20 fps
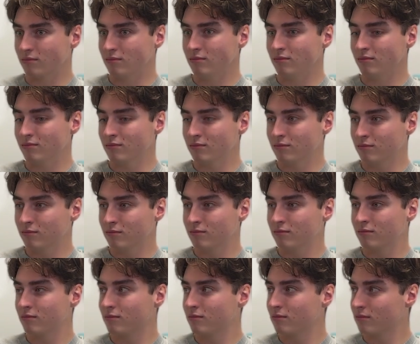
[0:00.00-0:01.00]

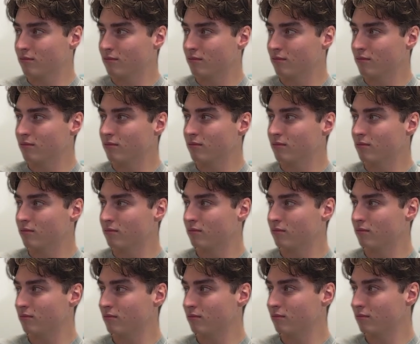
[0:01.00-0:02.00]

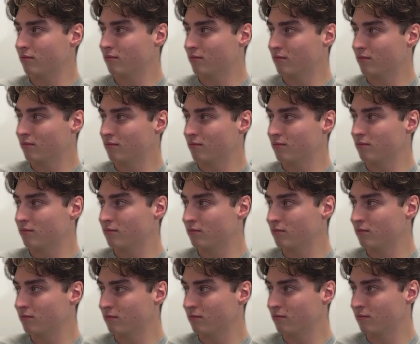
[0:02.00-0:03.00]

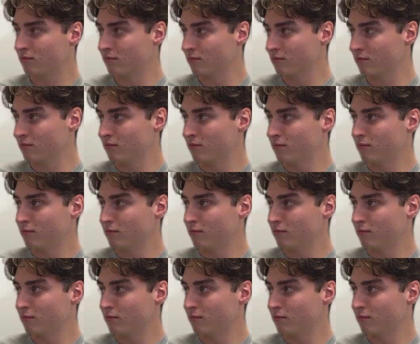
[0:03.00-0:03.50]
This person isn't speaking.